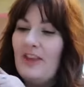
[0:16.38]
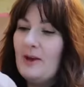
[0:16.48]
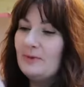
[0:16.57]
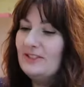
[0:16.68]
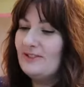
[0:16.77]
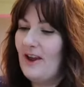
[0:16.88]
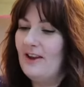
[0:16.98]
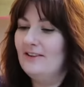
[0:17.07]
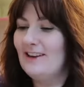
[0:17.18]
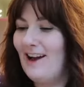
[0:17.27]
feels
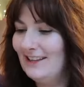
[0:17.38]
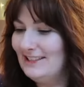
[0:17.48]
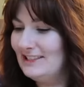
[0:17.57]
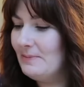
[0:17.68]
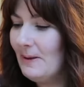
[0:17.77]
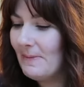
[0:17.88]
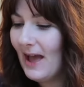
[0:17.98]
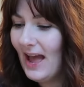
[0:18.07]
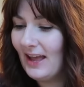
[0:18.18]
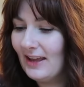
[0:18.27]
so nice to be
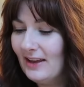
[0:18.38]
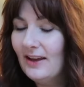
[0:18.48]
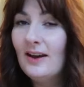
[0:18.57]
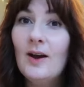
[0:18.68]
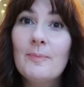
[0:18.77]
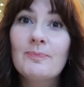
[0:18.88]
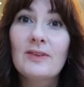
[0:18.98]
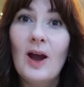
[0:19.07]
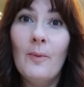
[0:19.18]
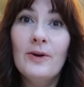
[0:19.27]
back.
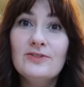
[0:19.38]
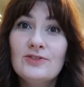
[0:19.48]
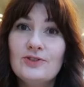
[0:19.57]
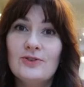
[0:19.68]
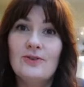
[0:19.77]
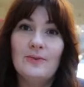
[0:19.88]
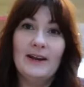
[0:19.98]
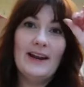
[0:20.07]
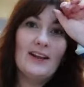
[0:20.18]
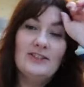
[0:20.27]
I wasn't sure
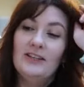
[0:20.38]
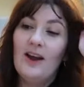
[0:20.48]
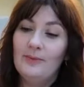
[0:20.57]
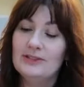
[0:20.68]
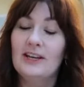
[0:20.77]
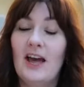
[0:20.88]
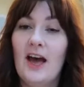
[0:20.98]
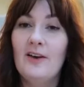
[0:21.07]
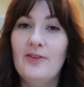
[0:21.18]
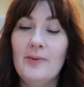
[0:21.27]
when actually I was going
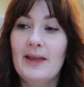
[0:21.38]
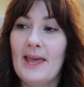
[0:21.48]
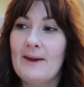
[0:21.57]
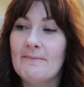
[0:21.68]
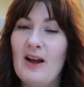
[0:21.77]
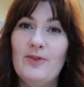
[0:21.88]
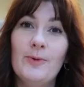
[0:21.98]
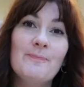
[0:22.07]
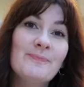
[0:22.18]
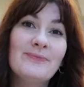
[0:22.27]
to film again, but I
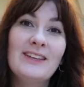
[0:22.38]
thought,